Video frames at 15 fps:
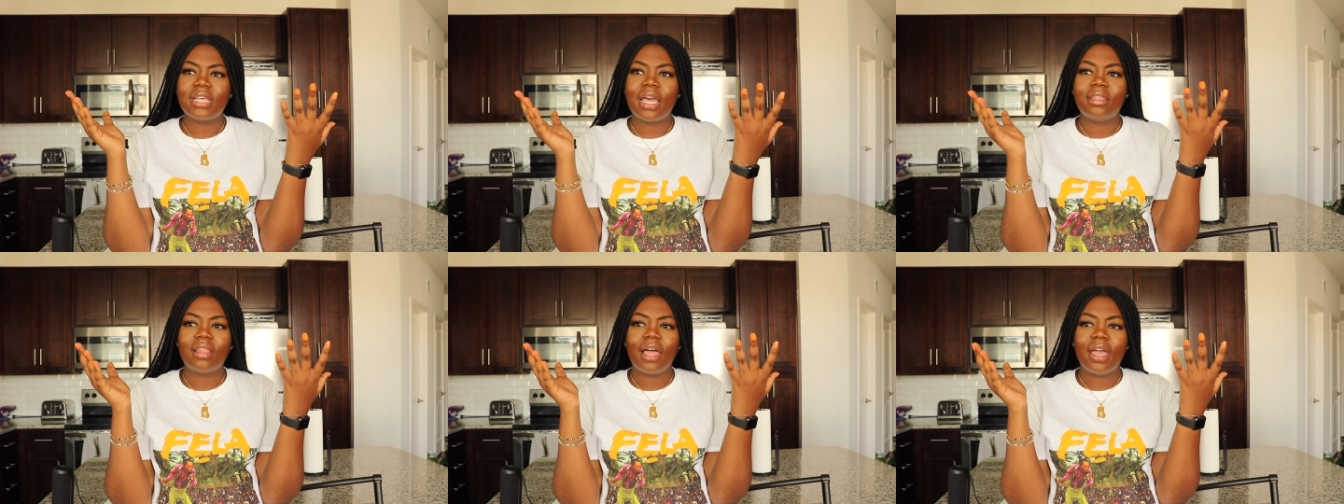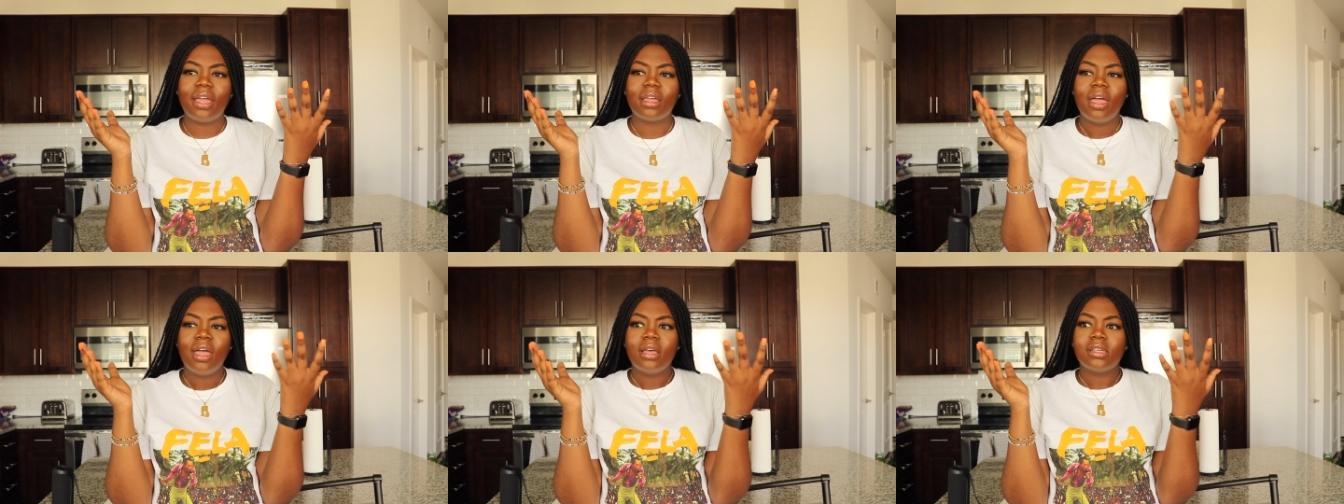And
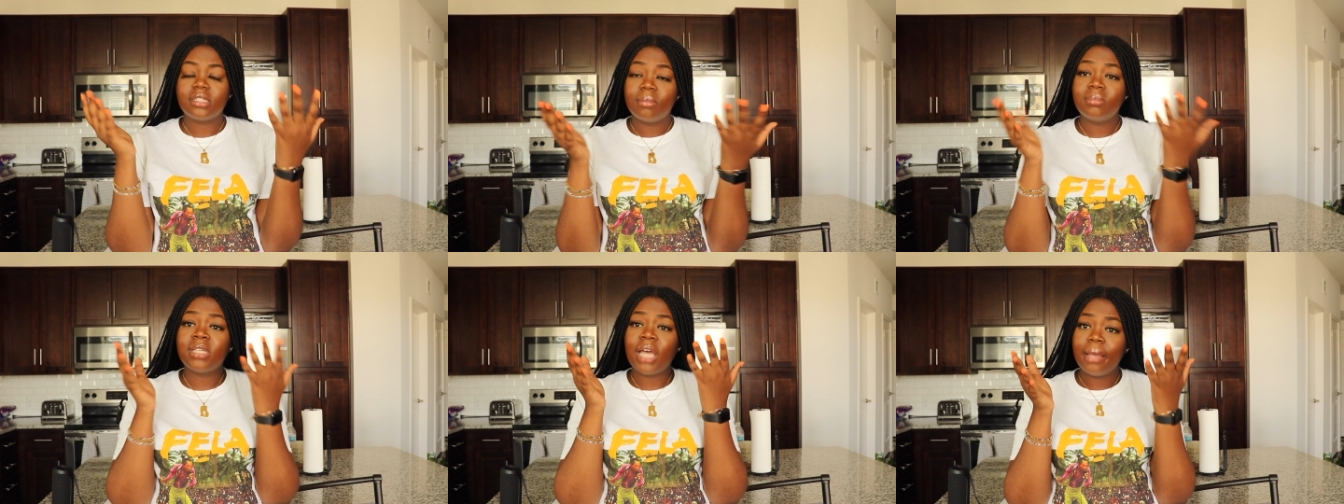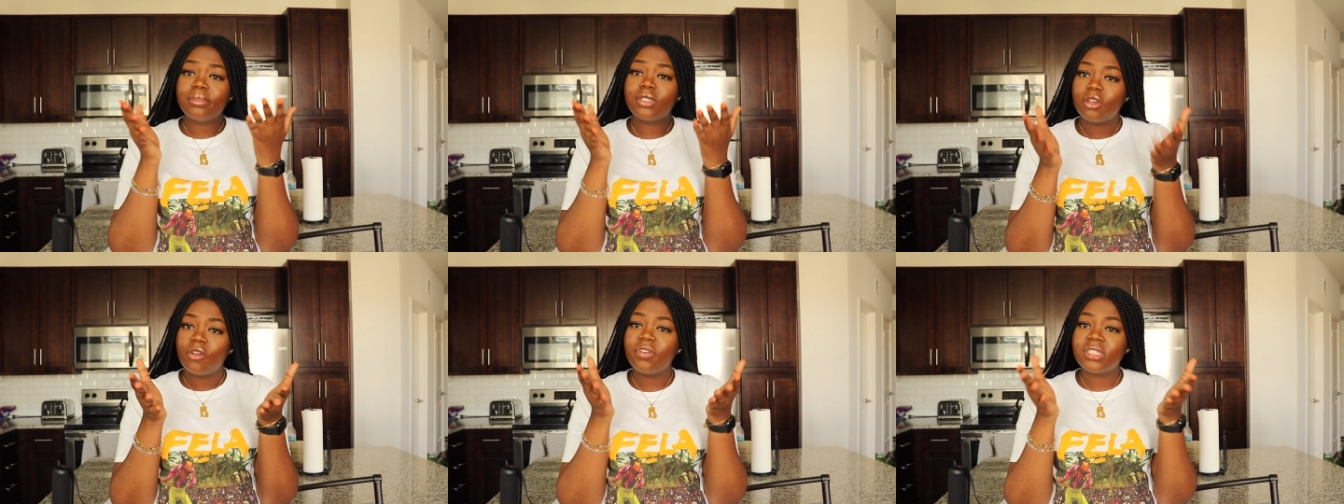like
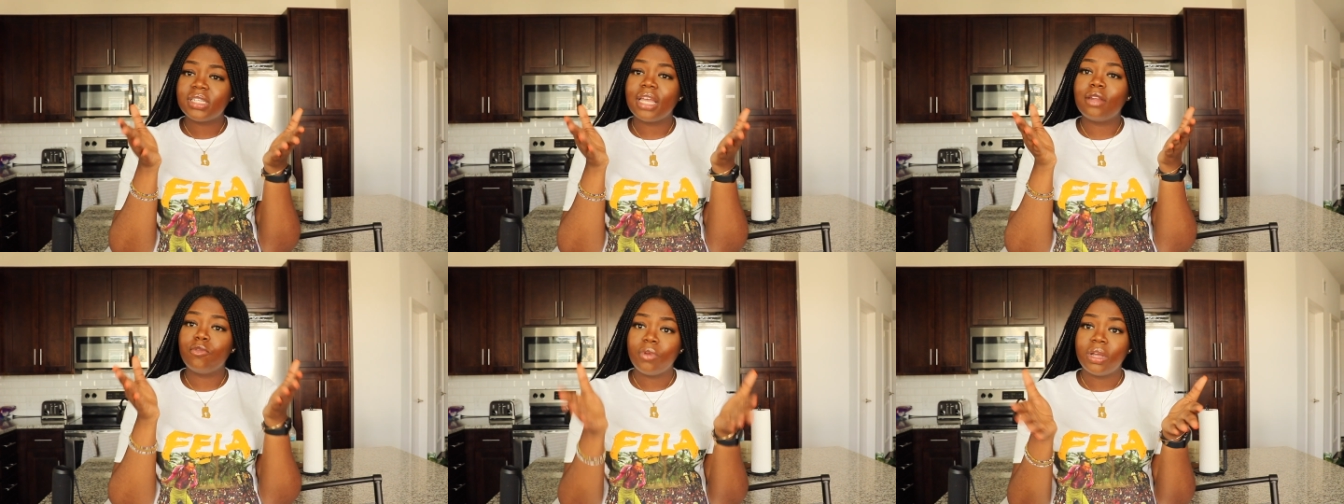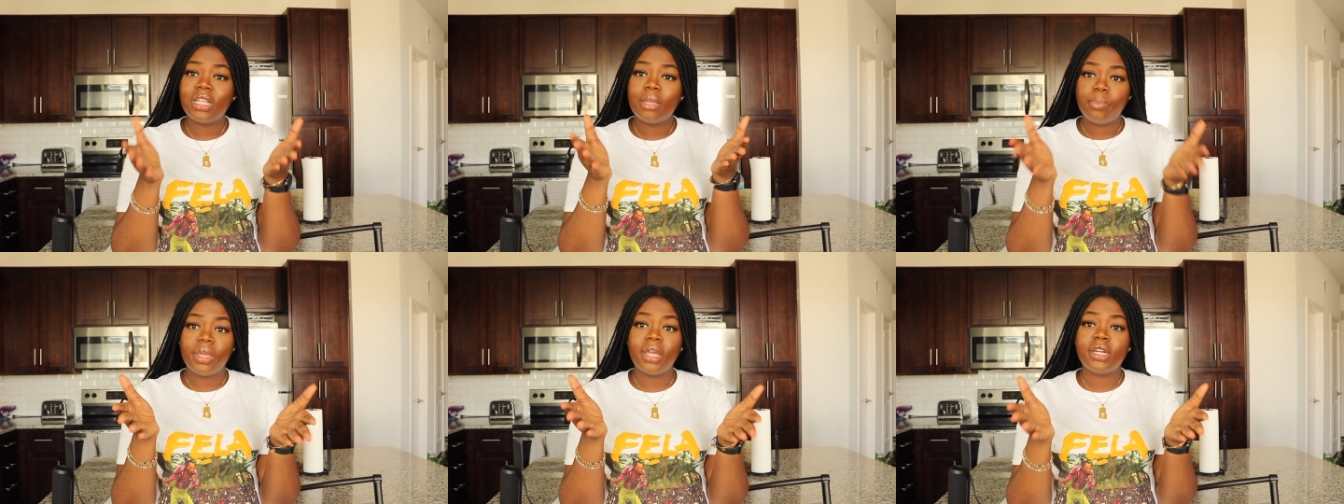sometimes service can
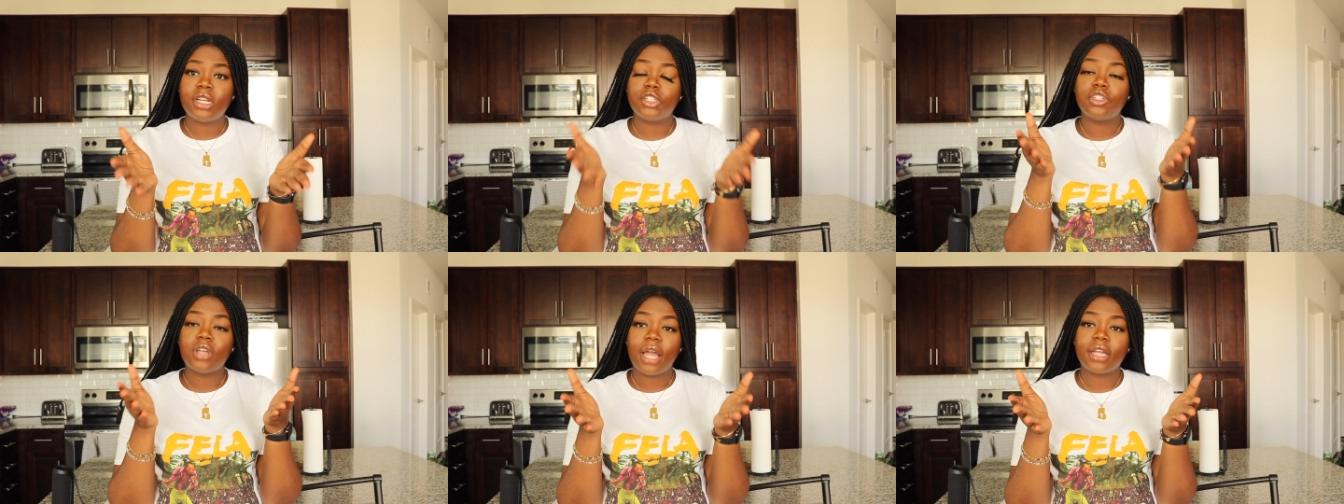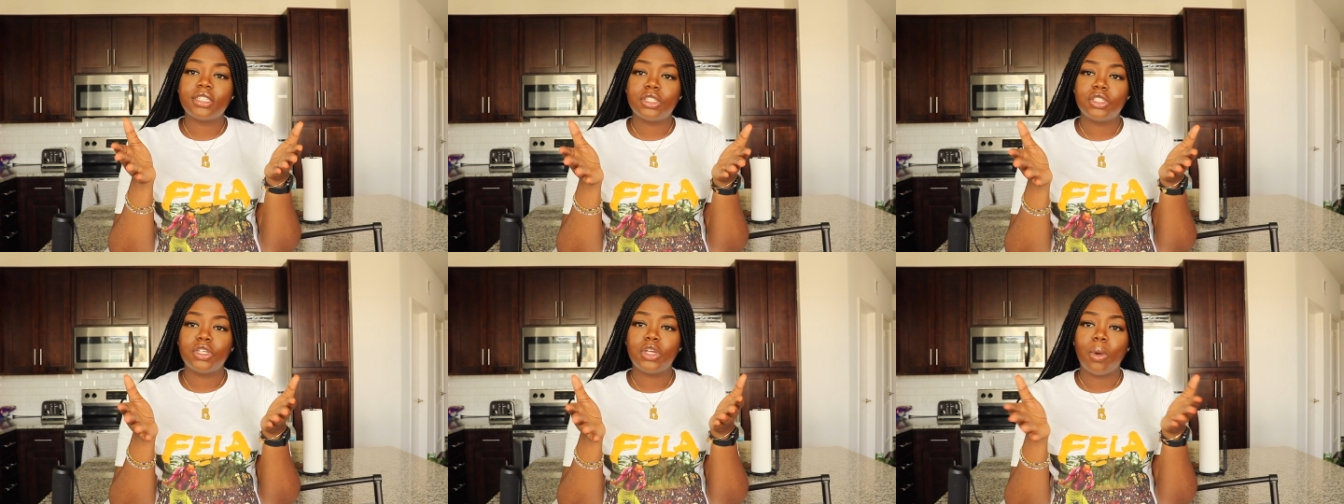really be a
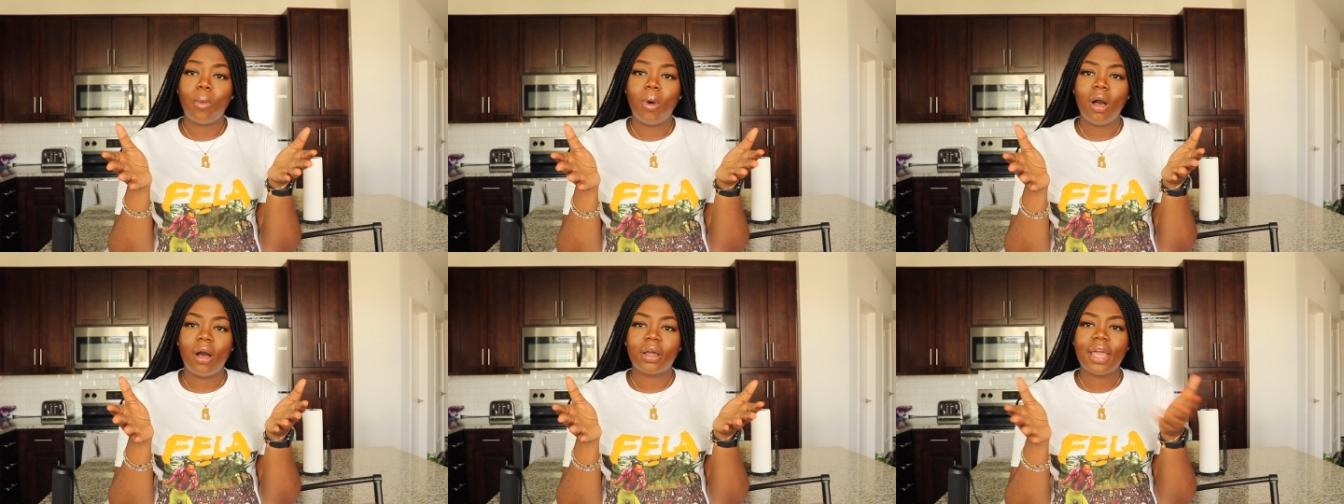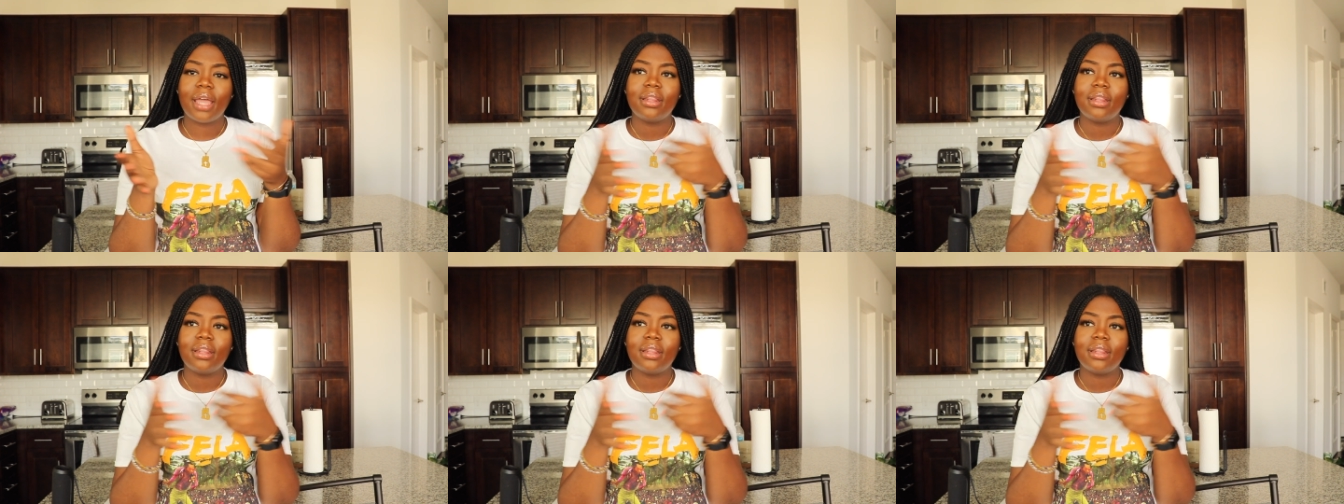distraction to your walk.